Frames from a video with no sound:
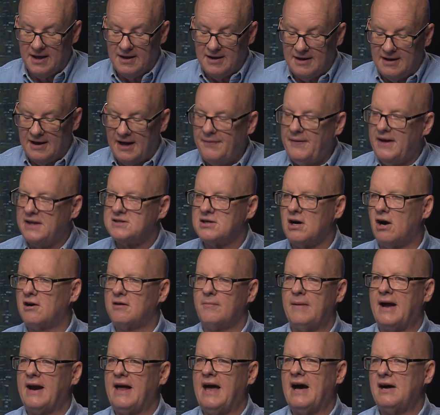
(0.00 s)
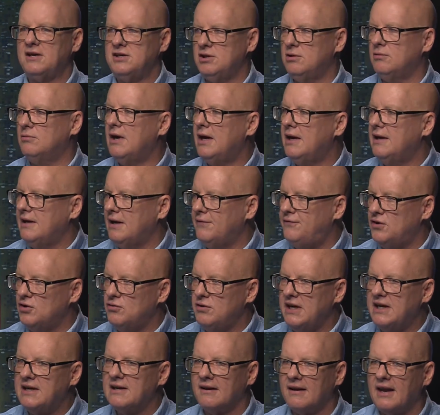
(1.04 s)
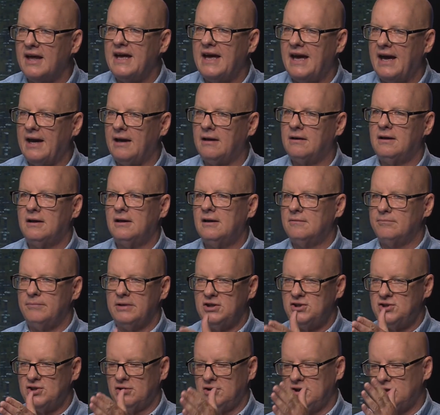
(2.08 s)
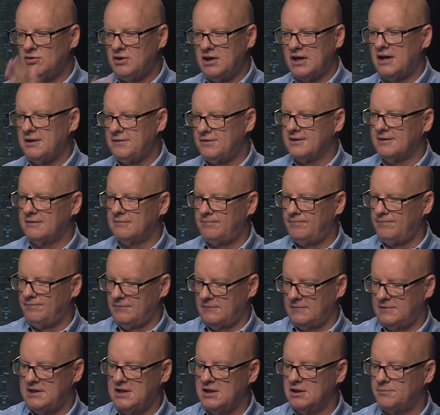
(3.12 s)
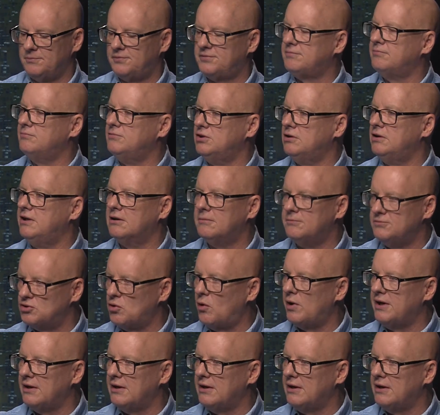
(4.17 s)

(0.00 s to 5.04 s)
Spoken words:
and they talk about how if you need a leg, be sure you cut the hip joint